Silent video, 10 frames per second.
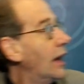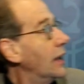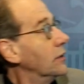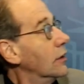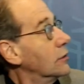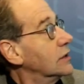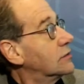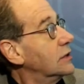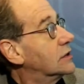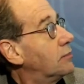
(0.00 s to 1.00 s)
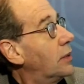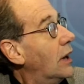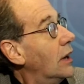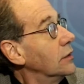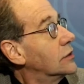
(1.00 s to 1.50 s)
And notice, it's a
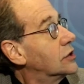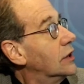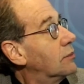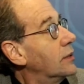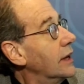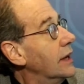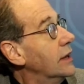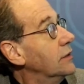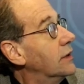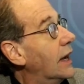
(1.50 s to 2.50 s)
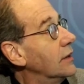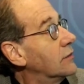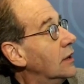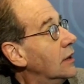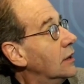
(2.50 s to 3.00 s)
partnership in
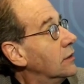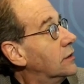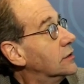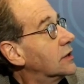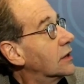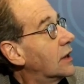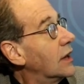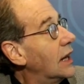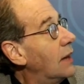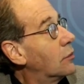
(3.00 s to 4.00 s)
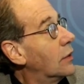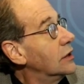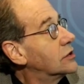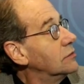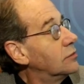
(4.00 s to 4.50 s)
that there's a
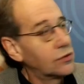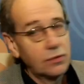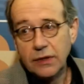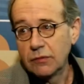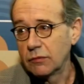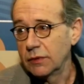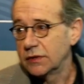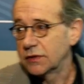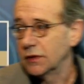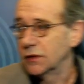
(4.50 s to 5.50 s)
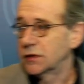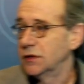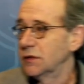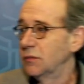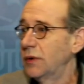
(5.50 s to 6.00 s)
collaboration between
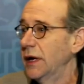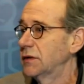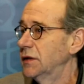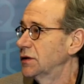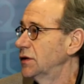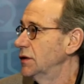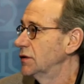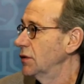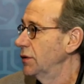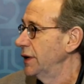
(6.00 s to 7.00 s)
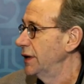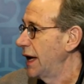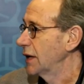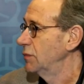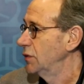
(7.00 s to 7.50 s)
researchers and practitioners on the
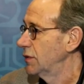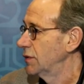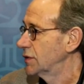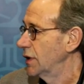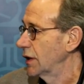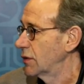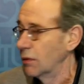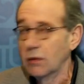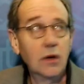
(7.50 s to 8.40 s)
enactment of the cycle.